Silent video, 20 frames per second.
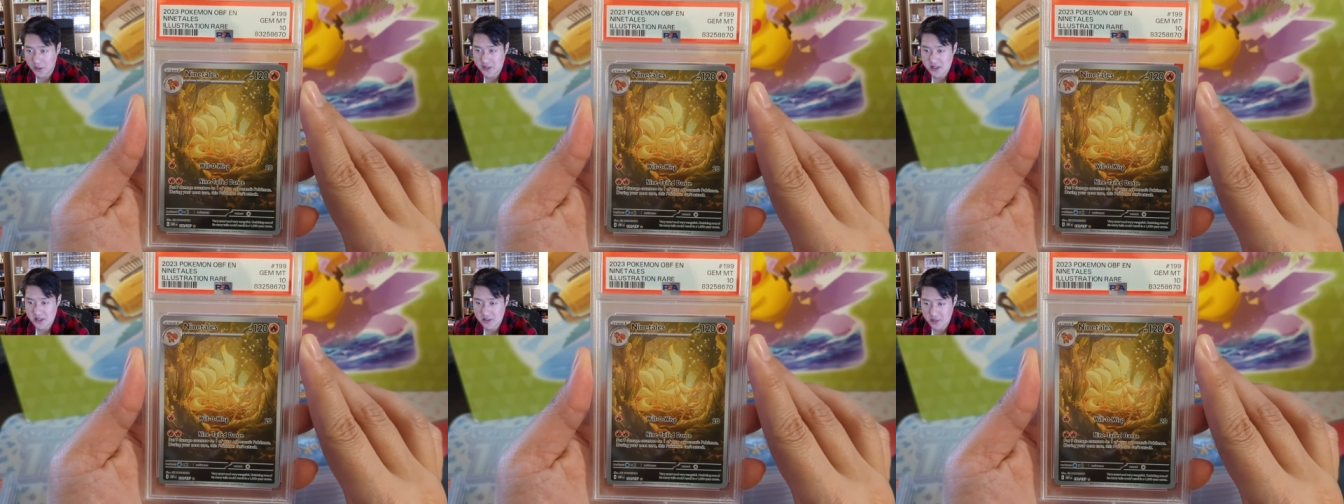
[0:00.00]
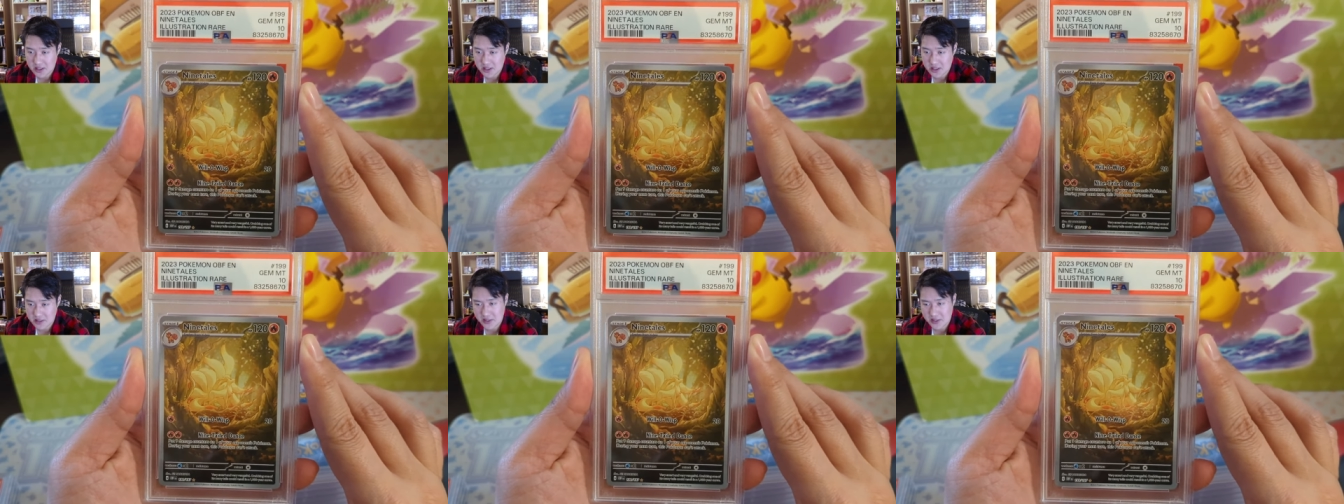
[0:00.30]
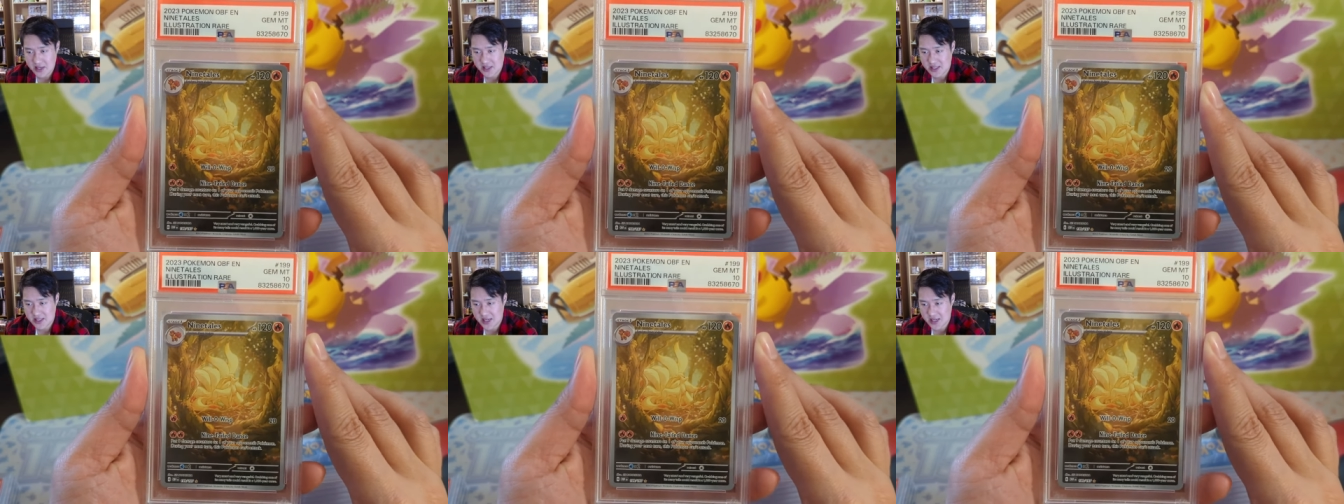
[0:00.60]
to submit
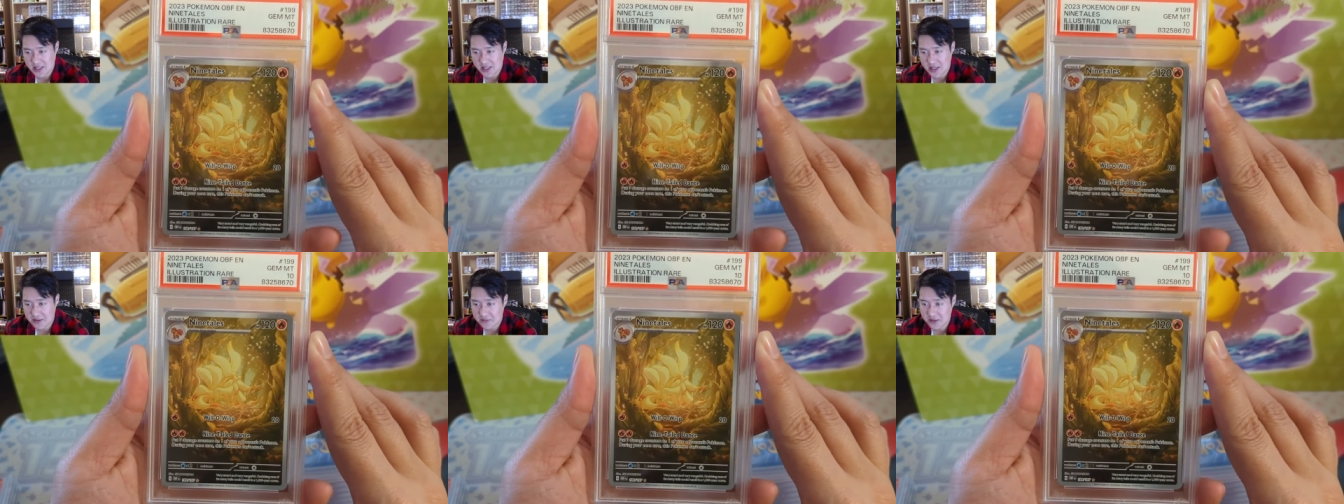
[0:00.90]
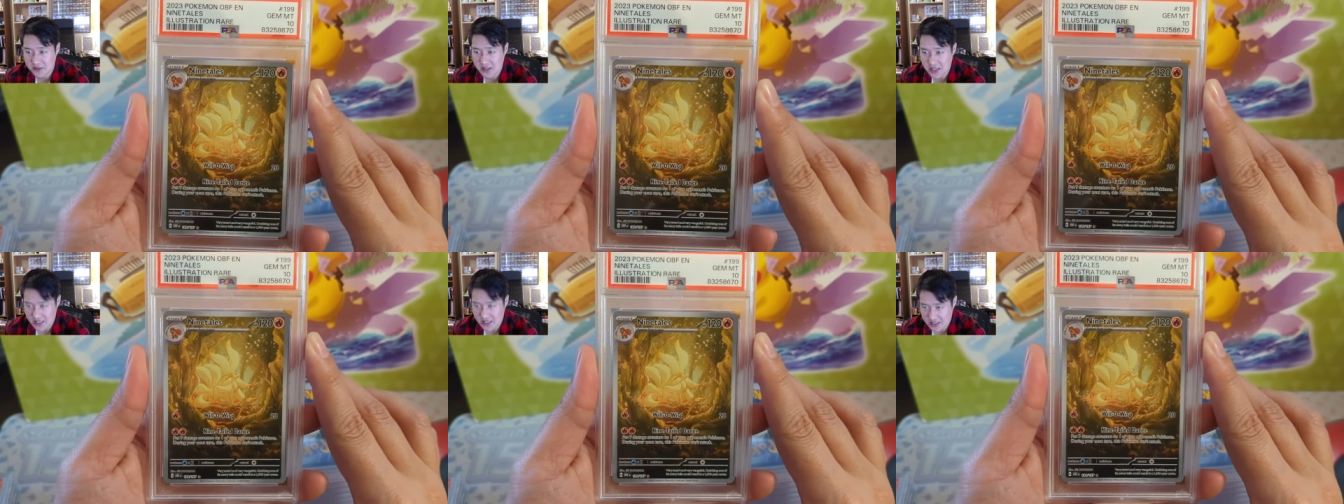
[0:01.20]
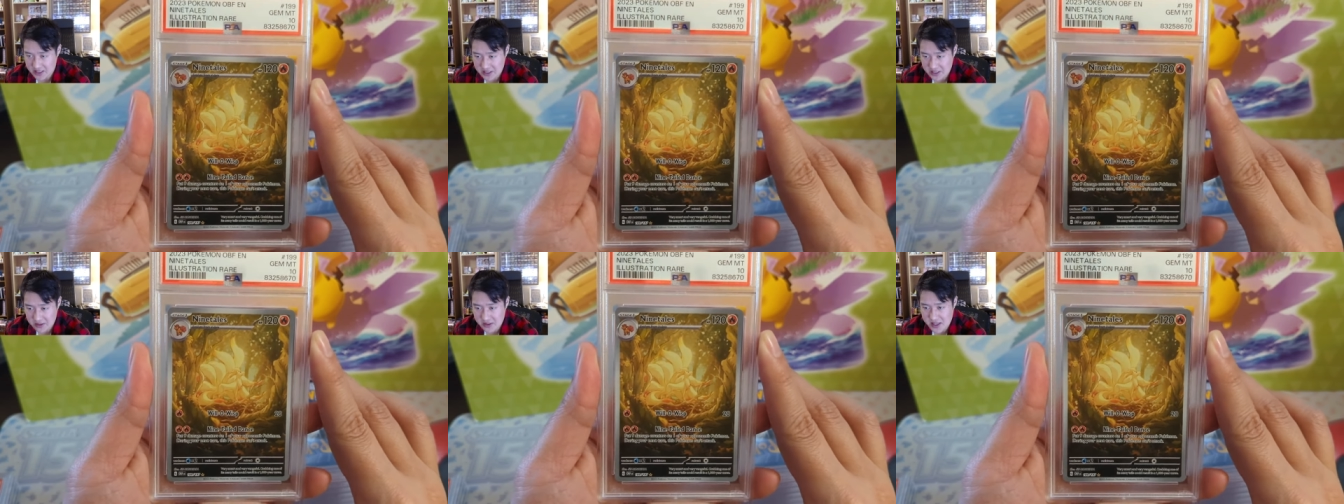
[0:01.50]
to PSA definitely
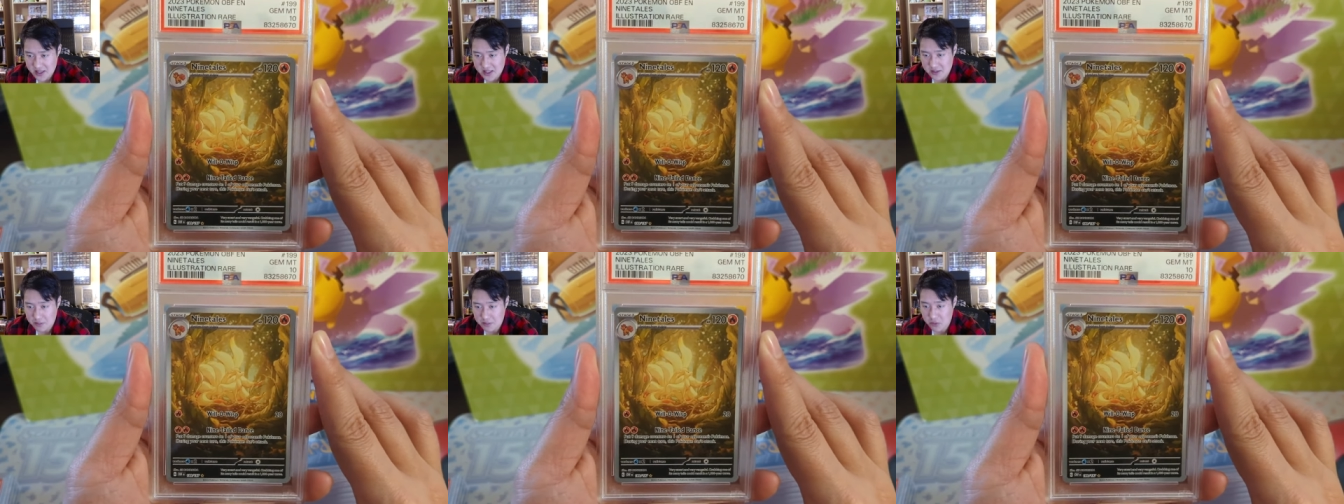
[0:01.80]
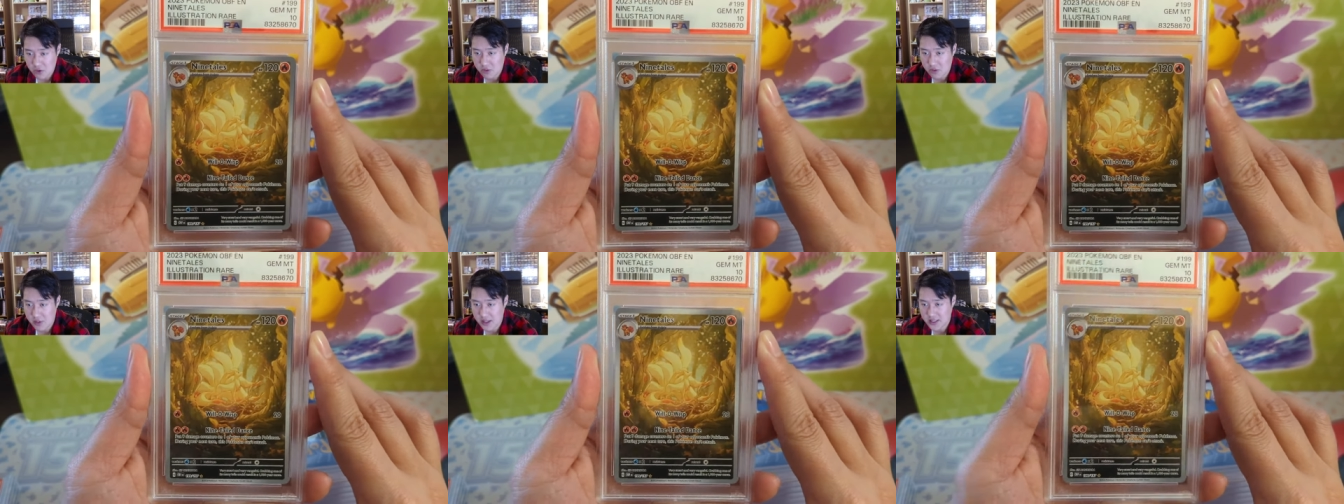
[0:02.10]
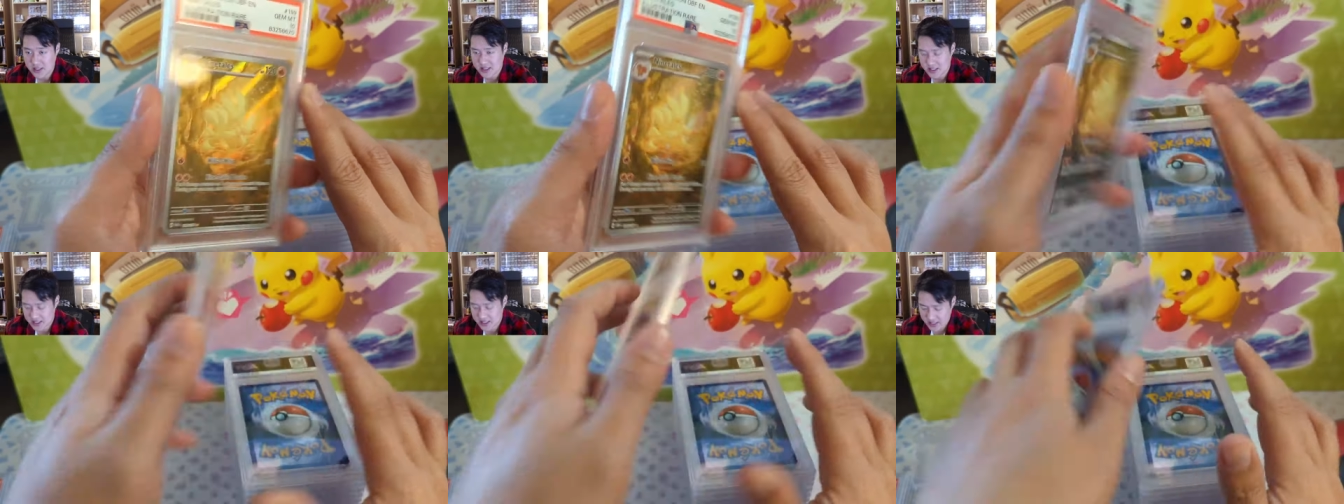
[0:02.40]
still needs
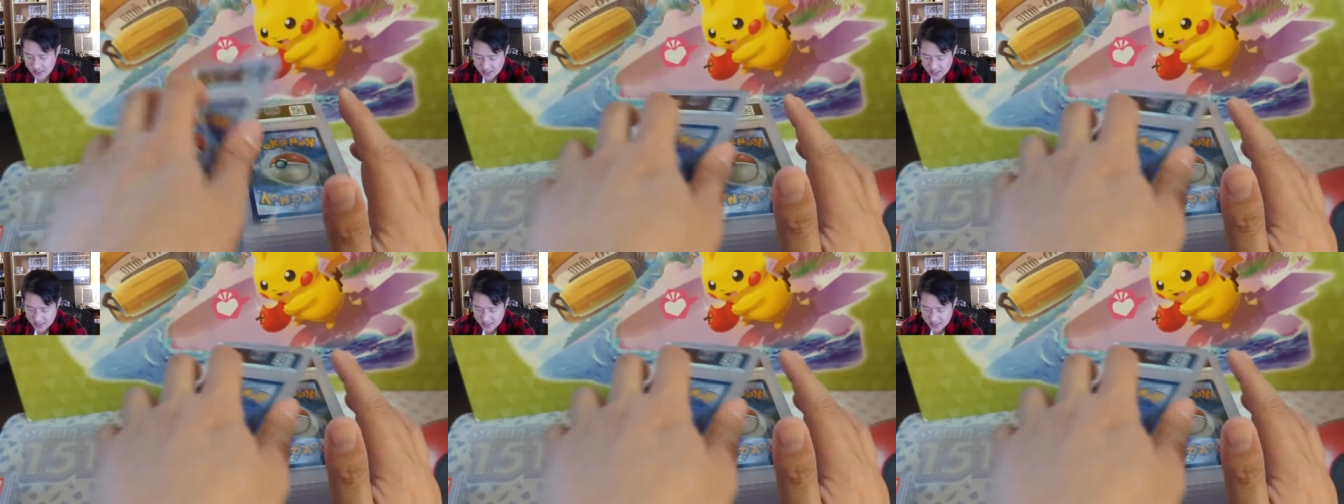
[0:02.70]
improvement.